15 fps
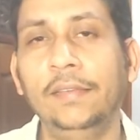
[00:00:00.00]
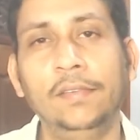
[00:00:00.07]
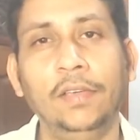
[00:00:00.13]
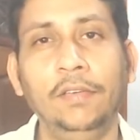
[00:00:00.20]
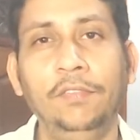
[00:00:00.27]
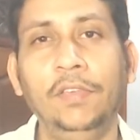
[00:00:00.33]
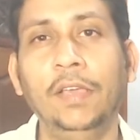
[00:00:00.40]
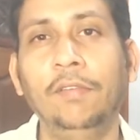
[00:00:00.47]
So
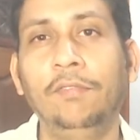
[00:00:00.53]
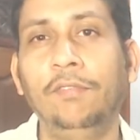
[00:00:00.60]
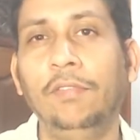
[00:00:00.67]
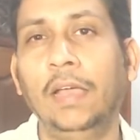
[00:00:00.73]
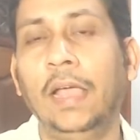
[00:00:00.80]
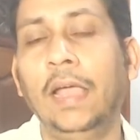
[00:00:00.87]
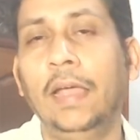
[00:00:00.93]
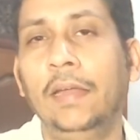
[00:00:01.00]
if you have
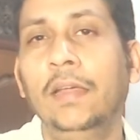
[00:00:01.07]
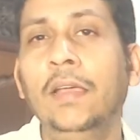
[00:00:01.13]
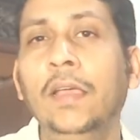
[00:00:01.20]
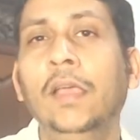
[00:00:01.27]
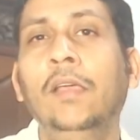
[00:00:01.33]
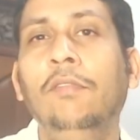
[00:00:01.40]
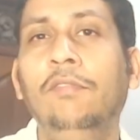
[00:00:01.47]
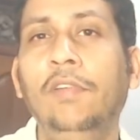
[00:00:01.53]
had
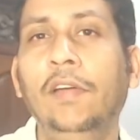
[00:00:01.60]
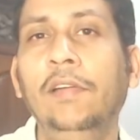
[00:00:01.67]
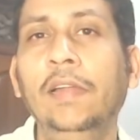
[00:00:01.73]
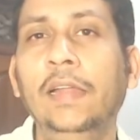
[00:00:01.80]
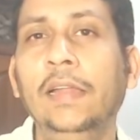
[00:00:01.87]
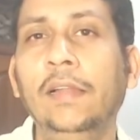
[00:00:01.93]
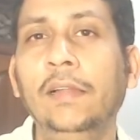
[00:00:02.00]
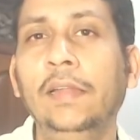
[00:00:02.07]
very
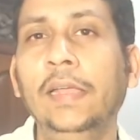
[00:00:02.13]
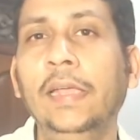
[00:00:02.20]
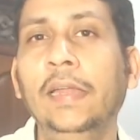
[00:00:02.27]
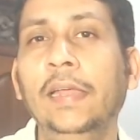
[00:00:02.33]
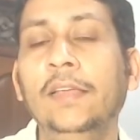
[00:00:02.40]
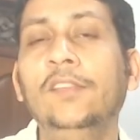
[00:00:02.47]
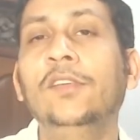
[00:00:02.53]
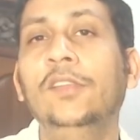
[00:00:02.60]
little
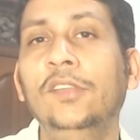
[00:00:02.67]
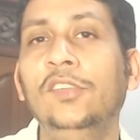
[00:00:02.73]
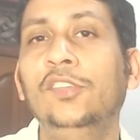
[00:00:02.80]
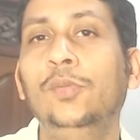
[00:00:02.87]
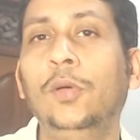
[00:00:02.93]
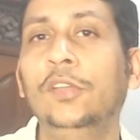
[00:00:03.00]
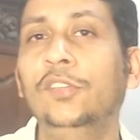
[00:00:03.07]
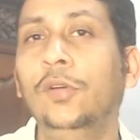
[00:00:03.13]
DNA, so this is
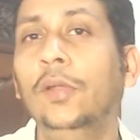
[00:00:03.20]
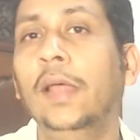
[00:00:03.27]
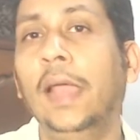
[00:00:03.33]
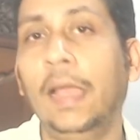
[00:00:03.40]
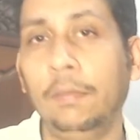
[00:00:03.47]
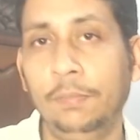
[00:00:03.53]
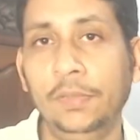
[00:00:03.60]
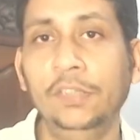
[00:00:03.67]
what's going to
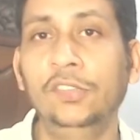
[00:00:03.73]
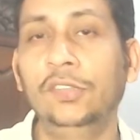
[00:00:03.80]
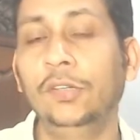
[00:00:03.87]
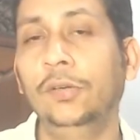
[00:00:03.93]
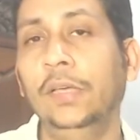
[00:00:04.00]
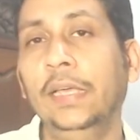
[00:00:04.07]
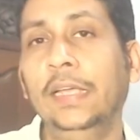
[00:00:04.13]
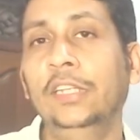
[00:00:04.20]
happen.
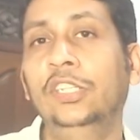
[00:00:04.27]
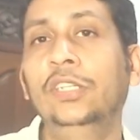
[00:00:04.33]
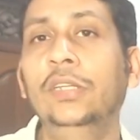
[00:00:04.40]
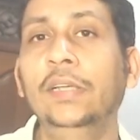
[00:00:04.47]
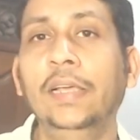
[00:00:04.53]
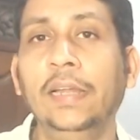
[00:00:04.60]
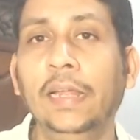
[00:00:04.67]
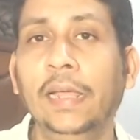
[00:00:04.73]
So each
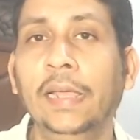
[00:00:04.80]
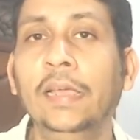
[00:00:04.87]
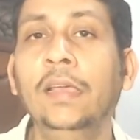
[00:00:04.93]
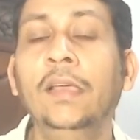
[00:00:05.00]
DNA,